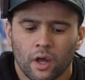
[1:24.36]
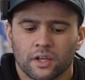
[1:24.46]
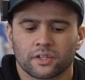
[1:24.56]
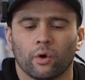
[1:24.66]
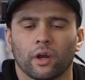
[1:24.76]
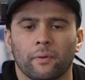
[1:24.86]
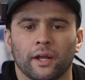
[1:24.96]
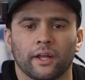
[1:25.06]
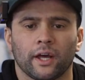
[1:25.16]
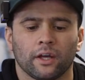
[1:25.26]
So on a
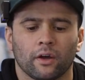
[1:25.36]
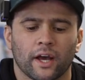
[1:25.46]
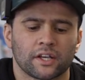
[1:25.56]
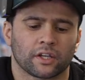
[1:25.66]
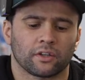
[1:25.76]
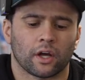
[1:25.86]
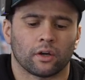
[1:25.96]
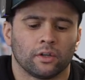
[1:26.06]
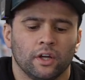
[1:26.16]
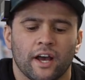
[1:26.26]
Monday,
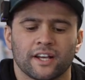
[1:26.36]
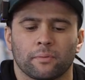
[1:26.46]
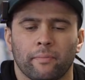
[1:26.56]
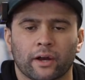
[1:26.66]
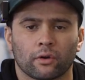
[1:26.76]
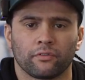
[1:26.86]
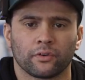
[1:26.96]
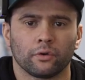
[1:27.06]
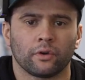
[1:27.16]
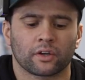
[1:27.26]
as a macro
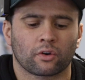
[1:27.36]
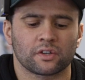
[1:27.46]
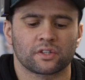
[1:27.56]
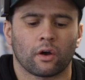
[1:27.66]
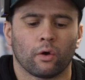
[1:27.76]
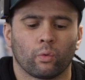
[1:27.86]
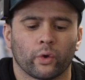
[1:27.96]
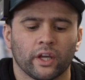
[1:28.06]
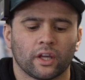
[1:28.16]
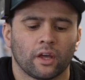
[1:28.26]
view across the whole
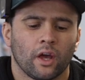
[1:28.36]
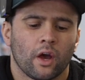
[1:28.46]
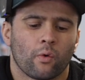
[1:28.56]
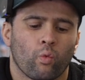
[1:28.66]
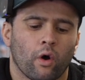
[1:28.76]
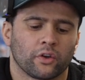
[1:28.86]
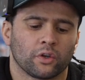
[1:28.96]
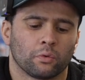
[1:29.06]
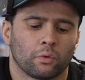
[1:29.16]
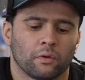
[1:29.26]
week, what
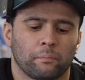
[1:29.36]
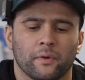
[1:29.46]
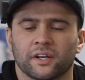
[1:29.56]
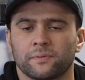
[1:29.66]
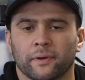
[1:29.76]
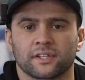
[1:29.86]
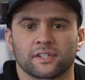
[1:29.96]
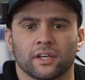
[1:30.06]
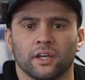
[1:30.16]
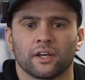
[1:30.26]
you will expect to
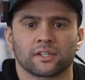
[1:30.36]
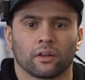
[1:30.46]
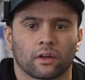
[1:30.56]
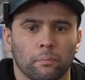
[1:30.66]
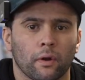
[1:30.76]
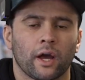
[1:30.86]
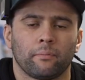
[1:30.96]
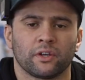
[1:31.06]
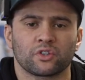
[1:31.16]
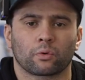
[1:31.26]
see is a lot of
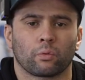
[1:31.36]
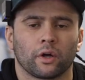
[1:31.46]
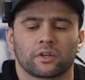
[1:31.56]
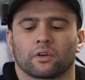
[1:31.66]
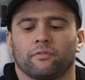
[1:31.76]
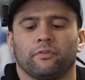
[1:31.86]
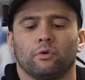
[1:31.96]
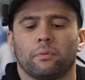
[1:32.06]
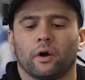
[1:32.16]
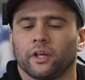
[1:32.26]
plyometric work, so
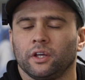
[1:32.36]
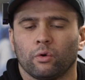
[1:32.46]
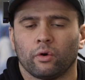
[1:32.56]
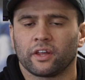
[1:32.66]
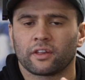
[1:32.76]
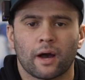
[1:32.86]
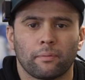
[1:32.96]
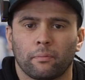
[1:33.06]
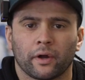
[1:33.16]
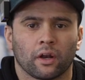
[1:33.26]
full body or either
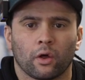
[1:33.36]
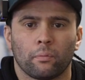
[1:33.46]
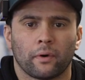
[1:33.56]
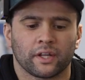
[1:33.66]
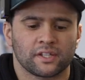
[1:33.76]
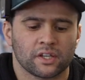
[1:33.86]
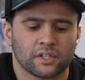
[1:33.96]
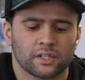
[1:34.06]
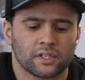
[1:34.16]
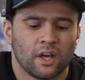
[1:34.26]
upper body, lower body
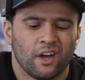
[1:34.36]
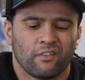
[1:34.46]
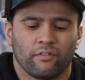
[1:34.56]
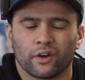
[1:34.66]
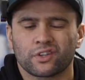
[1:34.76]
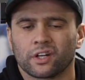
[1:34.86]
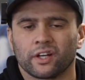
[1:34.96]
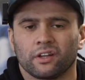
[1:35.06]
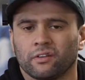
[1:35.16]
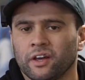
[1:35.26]
sessions,
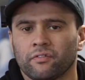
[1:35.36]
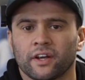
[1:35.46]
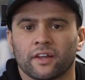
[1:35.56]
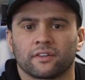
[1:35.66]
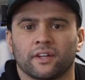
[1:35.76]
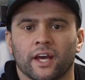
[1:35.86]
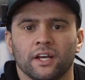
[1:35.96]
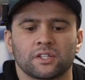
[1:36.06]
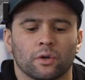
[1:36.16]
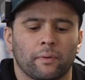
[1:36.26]
virtually every other
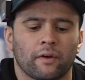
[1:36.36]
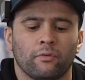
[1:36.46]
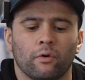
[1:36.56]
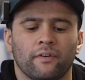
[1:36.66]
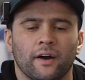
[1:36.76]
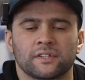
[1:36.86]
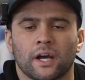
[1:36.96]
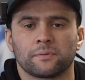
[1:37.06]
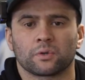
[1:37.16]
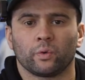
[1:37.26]
day, so about 4 or 5
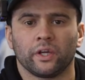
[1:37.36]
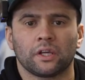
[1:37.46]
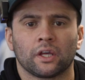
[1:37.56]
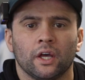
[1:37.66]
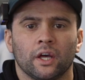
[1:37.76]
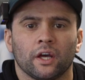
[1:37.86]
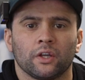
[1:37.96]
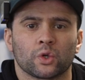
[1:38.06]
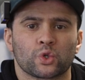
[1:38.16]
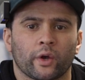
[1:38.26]
times a week
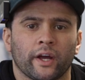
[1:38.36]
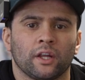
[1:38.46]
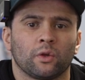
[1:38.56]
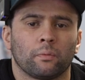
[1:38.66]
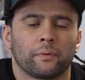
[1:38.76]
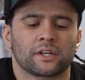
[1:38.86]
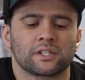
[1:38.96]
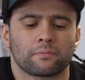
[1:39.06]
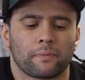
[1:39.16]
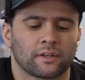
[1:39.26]
in your training, you'll be
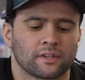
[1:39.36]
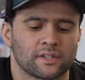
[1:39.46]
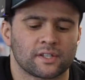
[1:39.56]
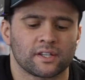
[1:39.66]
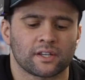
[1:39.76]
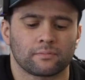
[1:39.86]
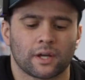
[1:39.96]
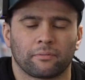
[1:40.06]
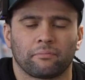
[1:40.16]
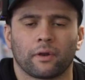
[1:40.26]
expected to see some
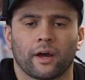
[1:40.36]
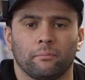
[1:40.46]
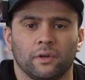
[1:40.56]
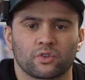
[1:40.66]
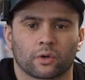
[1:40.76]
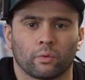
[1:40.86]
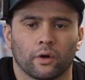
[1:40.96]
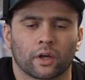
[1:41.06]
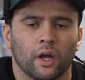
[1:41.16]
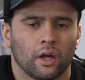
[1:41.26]
type of plyometric
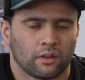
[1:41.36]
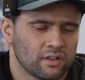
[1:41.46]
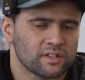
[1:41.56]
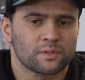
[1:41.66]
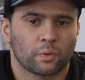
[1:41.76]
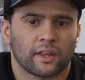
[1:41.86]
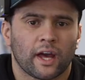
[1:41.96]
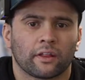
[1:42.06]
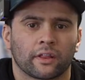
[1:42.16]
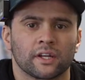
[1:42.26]
work. This is where the
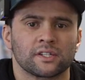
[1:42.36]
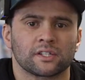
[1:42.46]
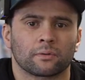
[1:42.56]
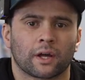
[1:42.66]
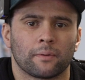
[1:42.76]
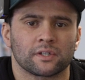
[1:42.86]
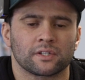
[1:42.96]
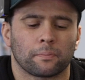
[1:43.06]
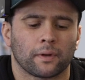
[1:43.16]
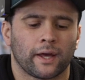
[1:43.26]
athleticism comes
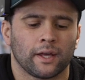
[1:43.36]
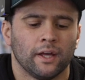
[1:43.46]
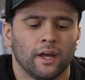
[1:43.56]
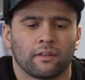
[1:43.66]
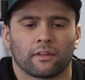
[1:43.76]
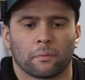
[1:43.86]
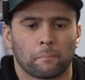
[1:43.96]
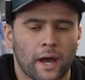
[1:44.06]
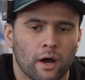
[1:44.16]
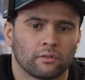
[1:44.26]
into play.
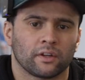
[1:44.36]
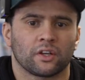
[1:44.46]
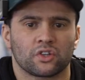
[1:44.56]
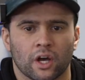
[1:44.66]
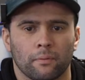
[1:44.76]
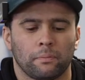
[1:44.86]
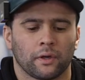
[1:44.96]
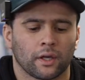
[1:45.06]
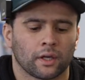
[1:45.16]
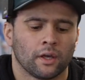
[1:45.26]
Think bounding,
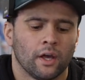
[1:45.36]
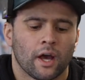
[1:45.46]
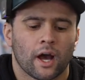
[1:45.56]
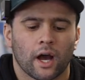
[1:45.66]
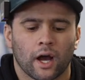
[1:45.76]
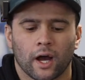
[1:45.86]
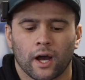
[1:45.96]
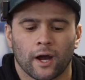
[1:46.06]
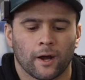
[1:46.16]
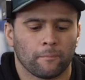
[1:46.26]
jumping,
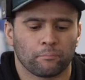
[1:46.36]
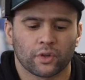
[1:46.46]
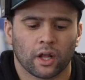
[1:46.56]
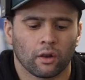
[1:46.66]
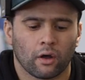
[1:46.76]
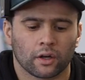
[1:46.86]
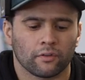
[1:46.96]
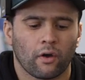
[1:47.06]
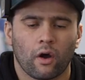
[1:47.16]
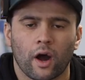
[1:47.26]
a lot
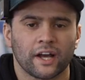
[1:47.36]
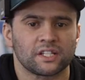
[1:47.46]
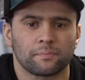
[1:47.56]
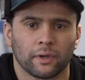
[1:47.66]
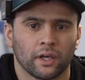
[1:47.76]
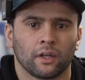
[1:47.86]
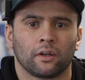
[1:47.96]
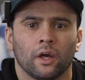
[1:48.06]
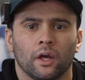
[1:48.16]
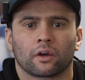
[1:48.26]
of high
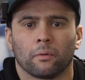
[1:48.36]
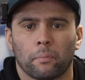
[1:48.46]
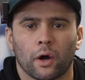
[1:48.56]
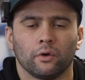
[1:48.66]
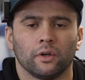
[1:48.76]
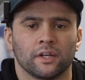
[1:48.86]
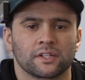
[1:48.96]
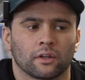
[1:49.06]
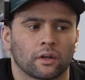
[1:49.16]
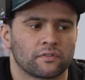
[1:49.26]
speed
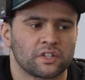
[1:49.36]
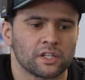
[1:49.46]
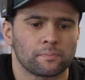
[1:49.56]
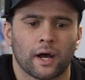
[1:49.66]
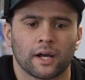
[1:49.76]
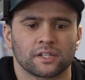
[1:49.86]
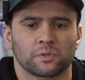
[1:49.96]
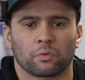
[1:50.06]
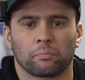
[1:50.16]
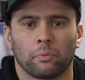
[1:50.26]
components, a lot of chest
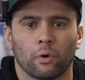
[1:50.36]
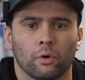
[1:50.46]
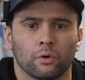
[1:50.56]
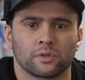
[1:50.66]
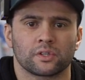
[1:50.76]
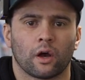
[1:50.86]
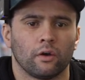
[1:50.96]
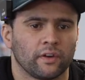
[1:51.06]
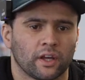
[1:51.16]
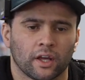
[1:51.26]
passes with balls,
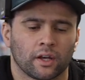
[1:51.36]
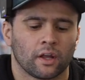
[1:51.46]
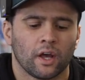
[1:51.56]
overhead,